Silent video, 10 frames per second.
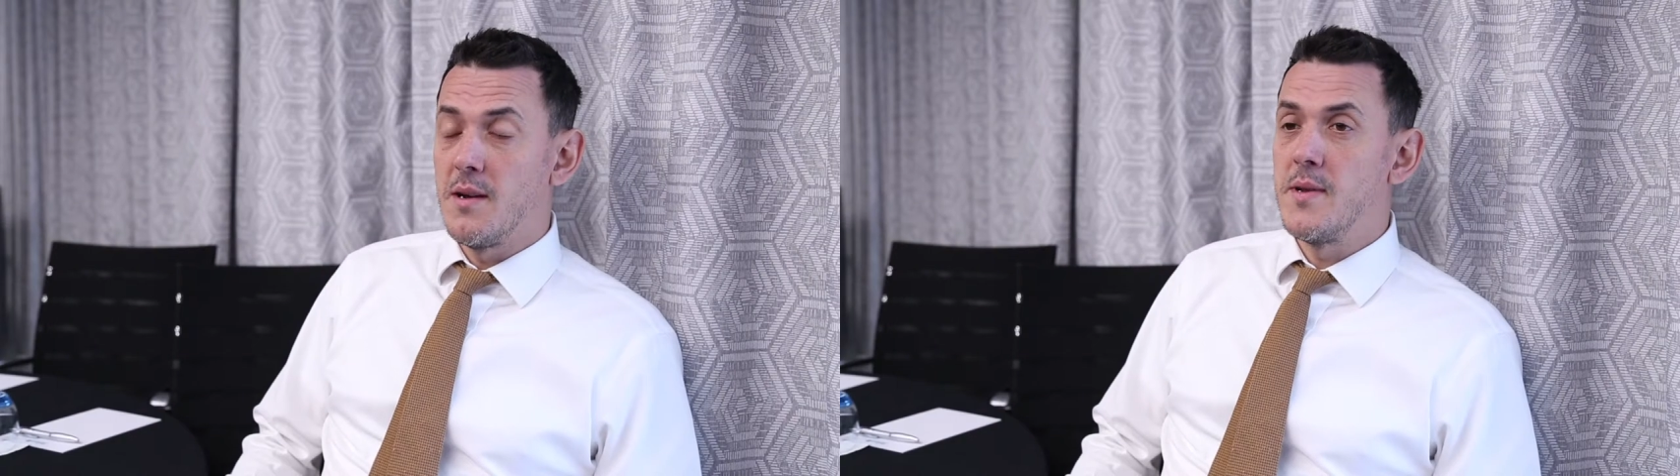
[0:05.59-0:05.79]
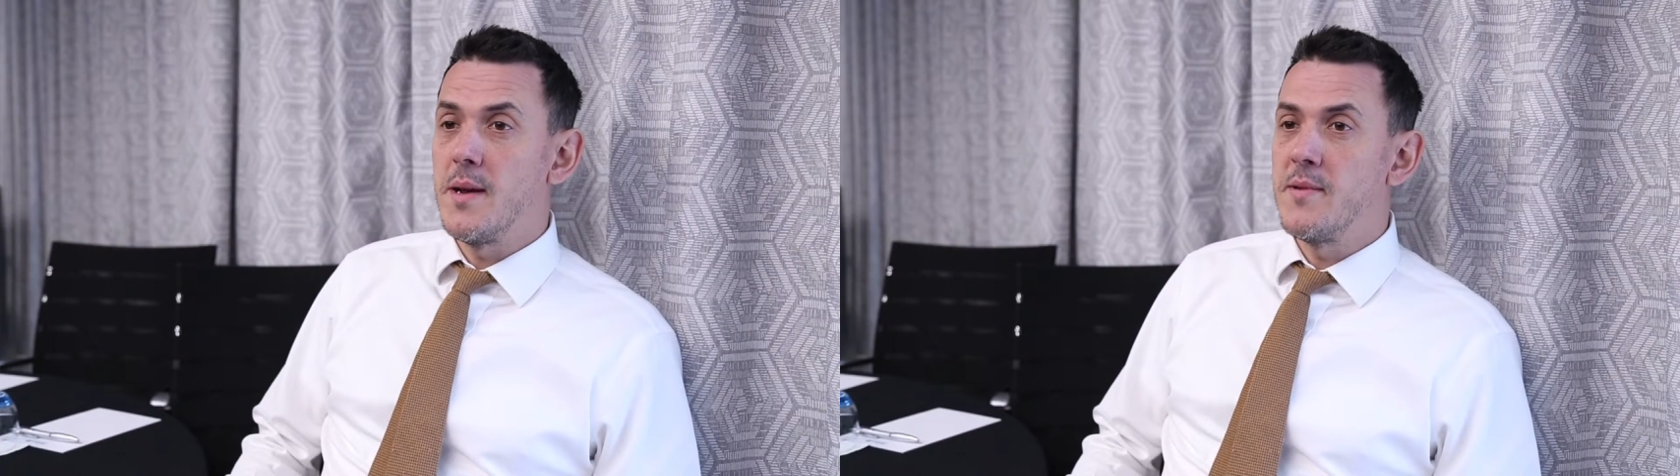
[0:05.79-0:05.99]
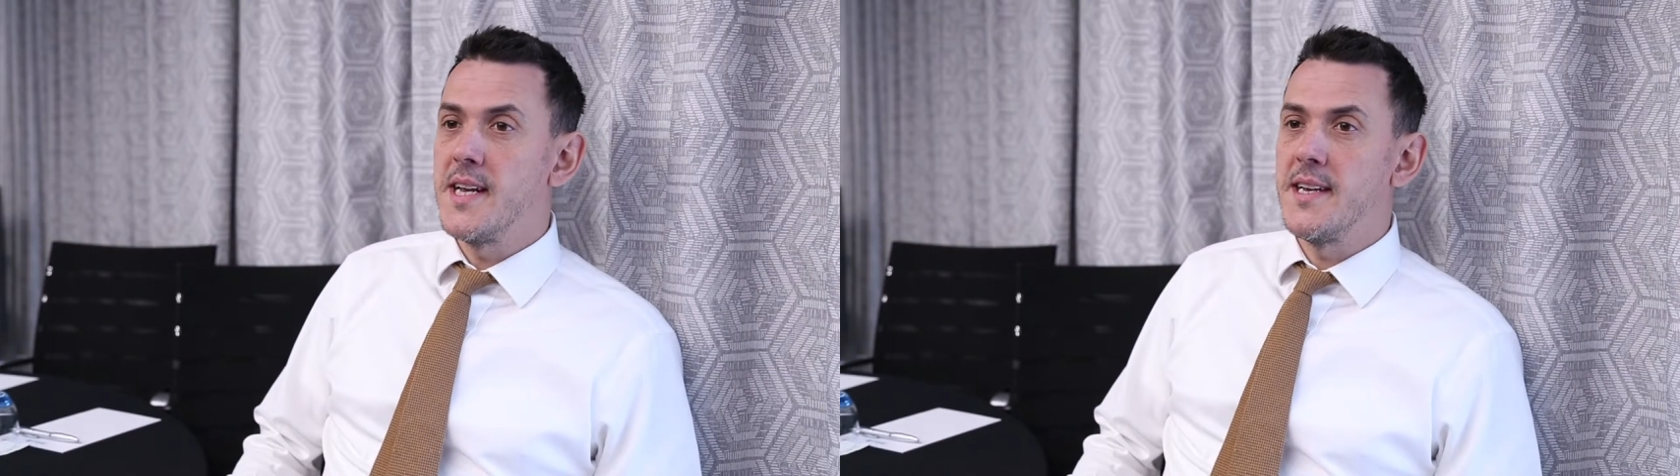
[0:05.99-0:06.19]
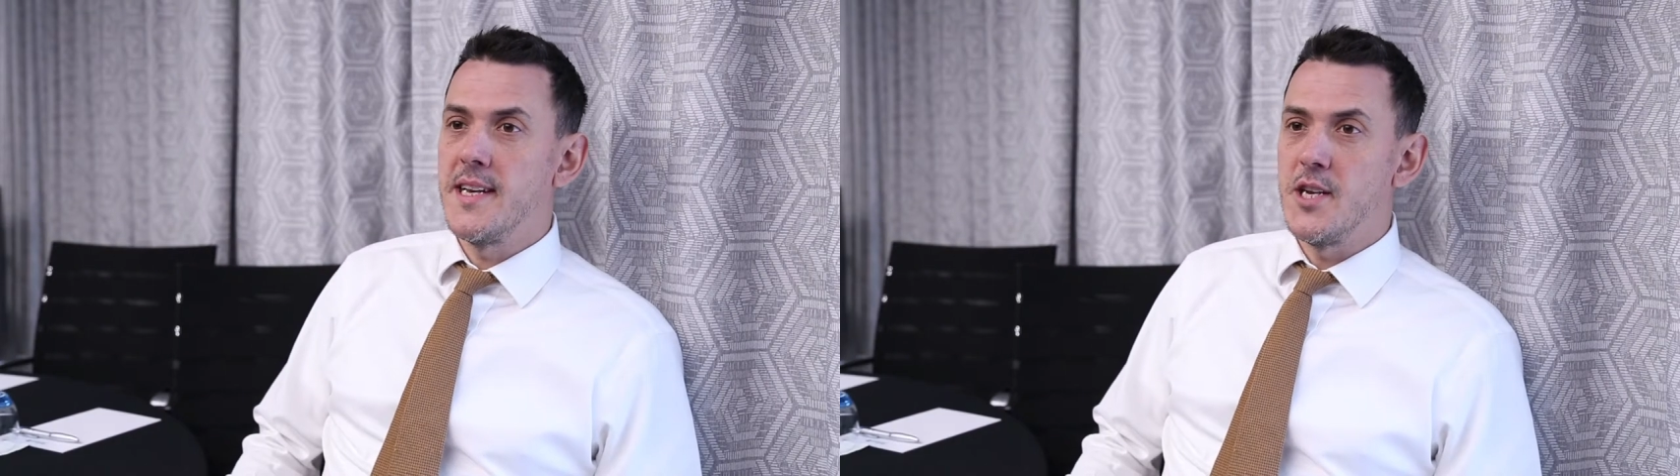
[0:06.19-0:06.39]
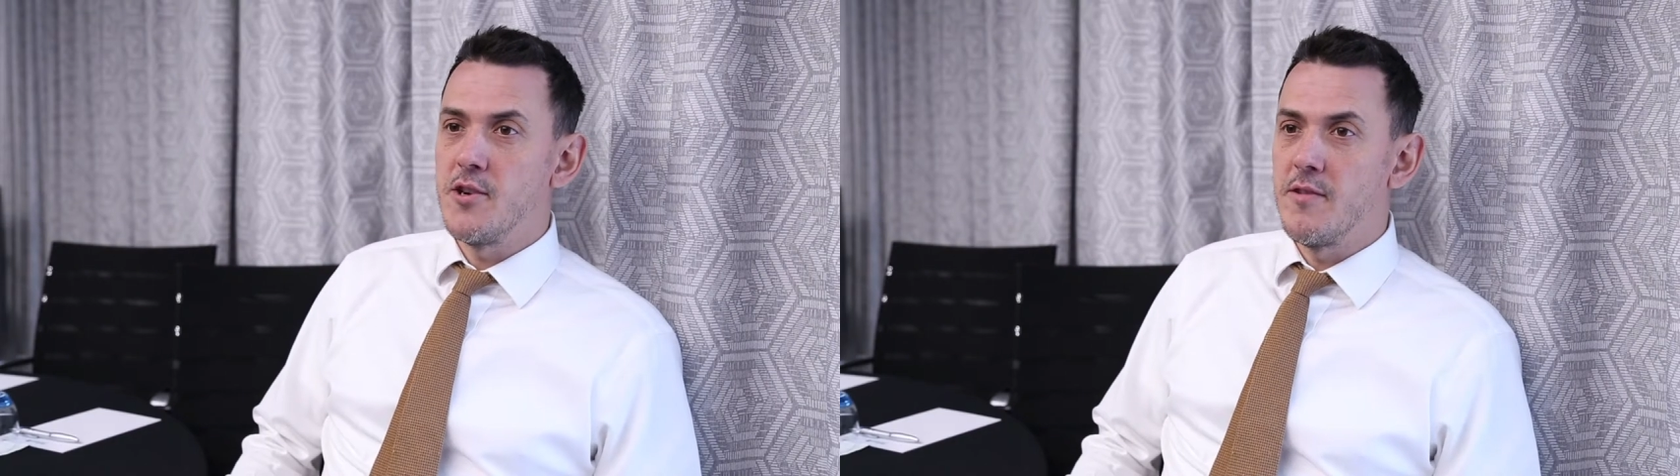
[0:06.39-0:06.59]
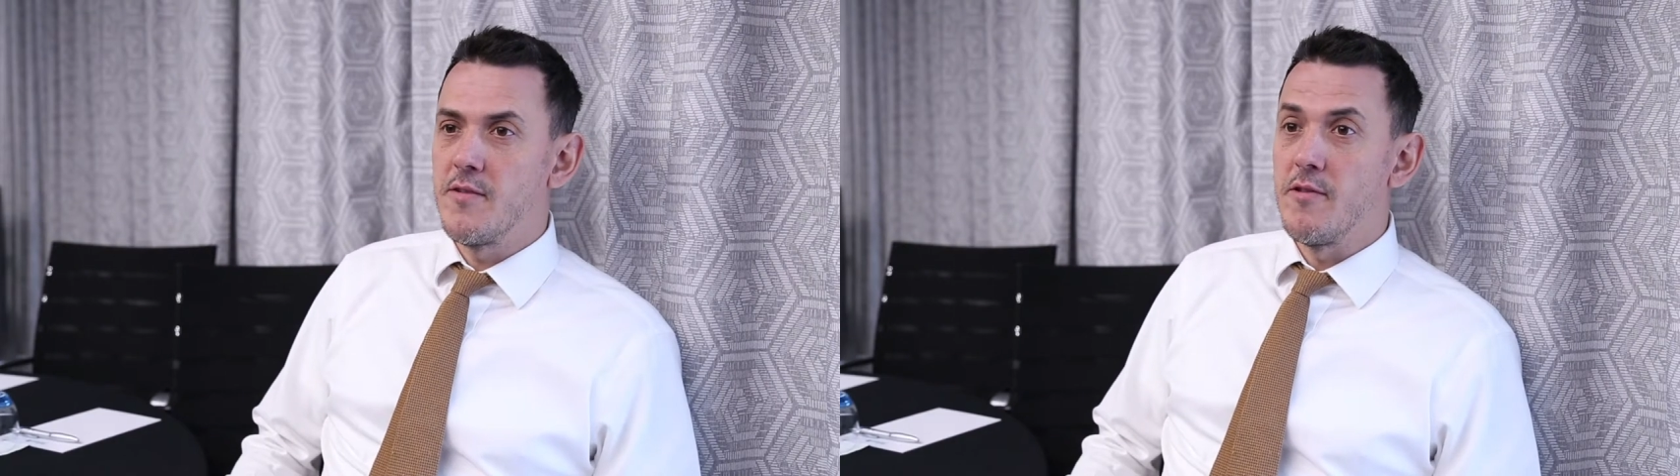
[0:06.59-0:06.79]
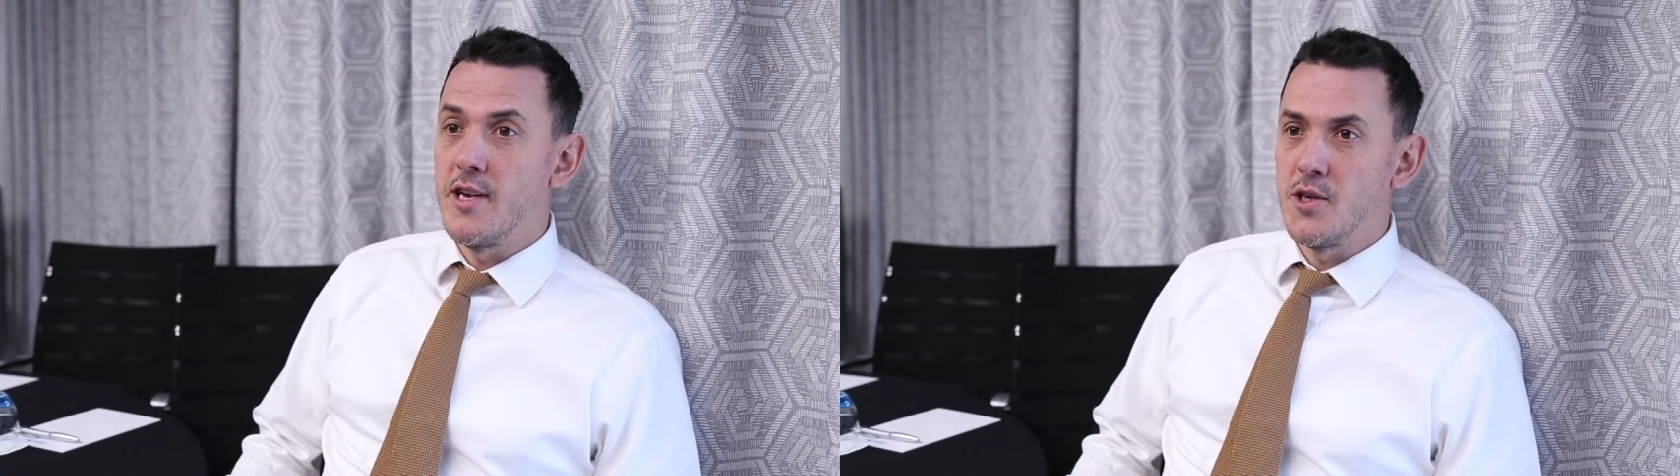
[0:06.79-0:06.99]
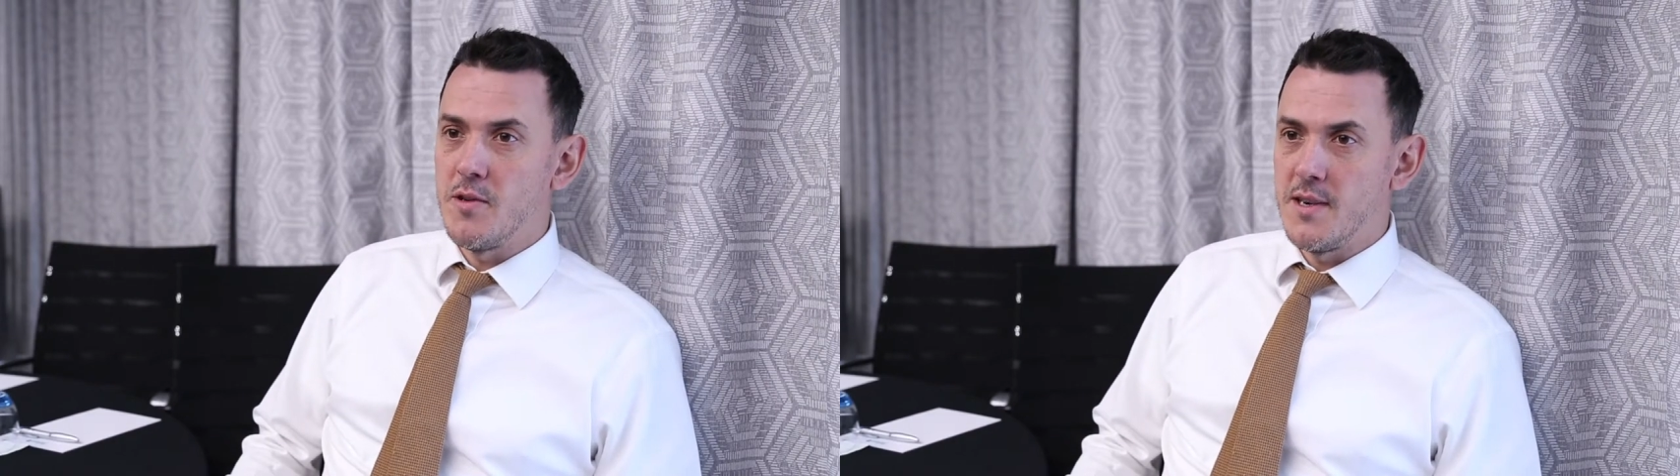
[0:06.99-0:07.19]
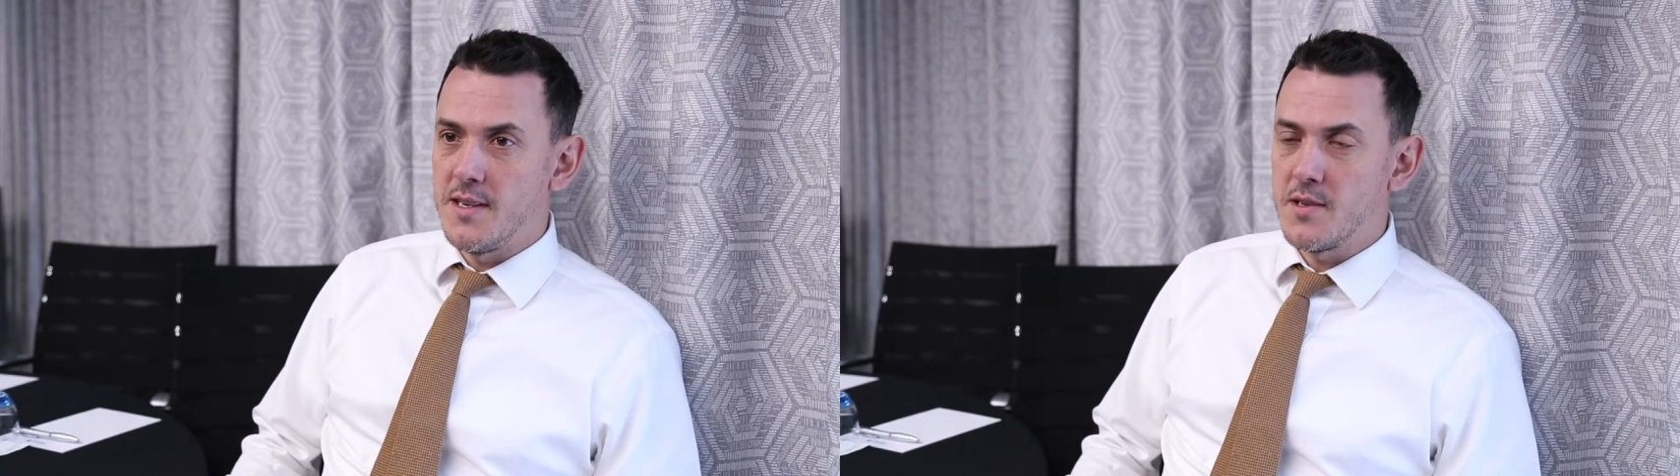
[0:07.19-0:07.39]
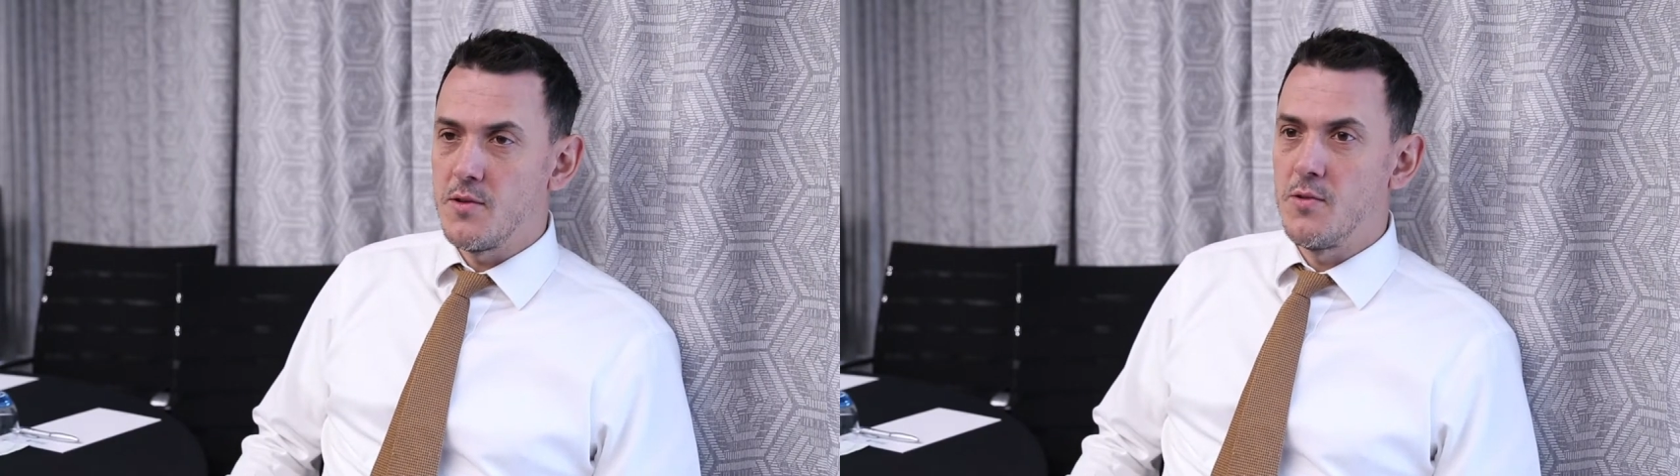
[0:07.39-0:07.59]
I'm Deputy Head Teacher of Greenshaw
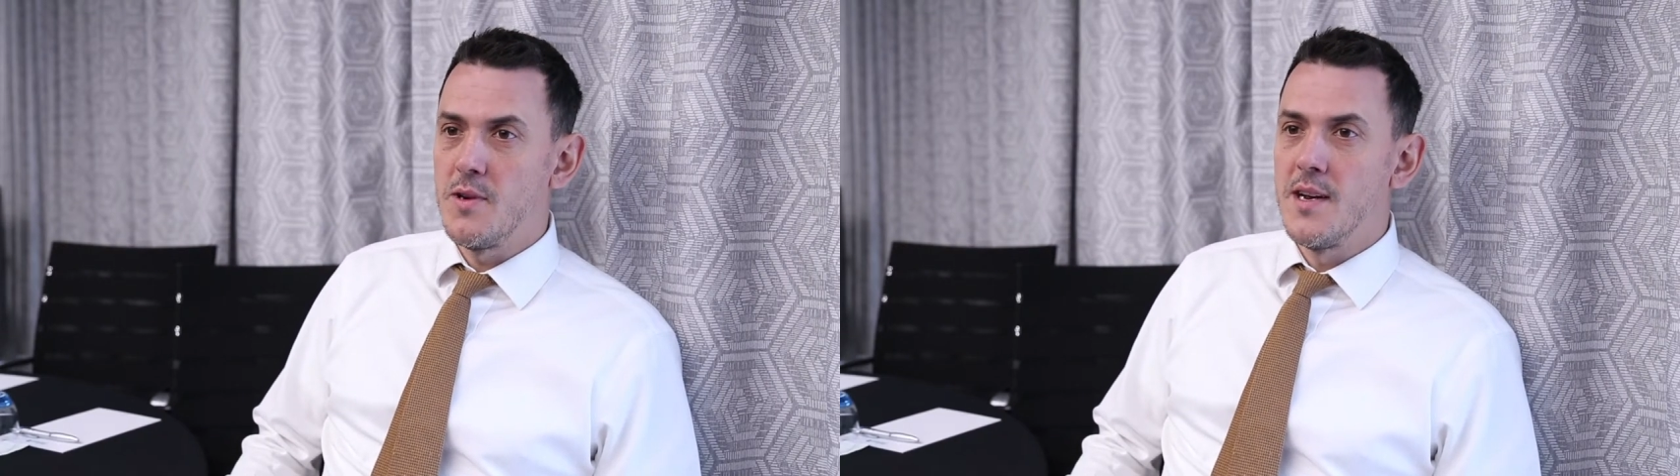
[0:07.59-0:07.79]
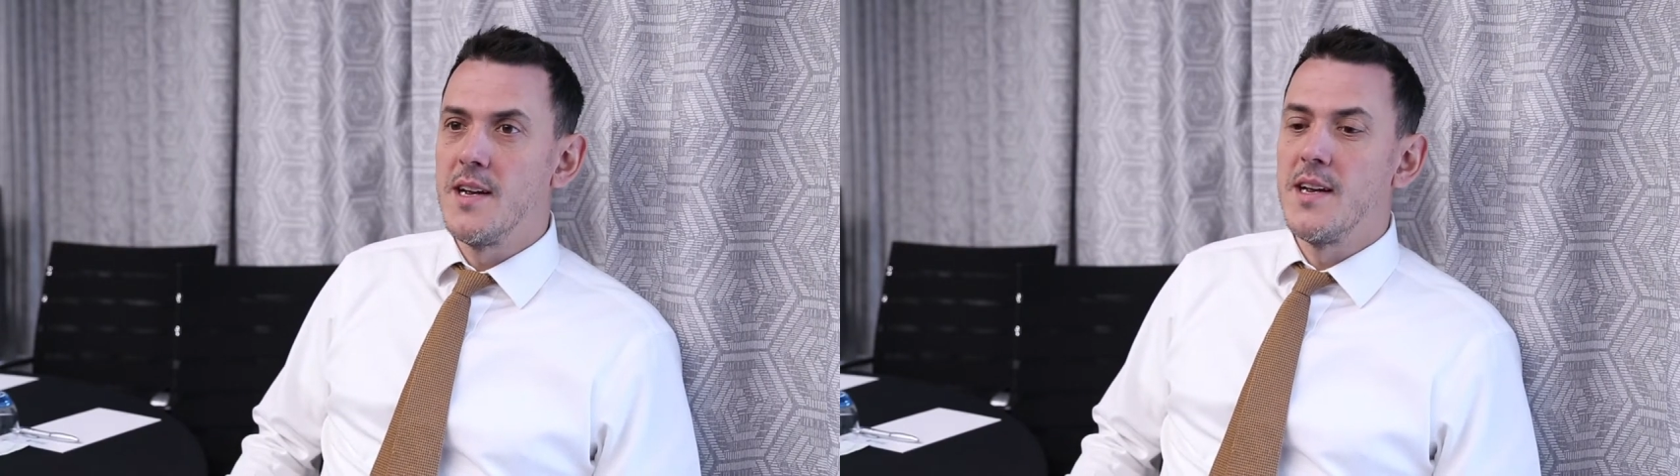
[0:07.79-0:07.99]
High School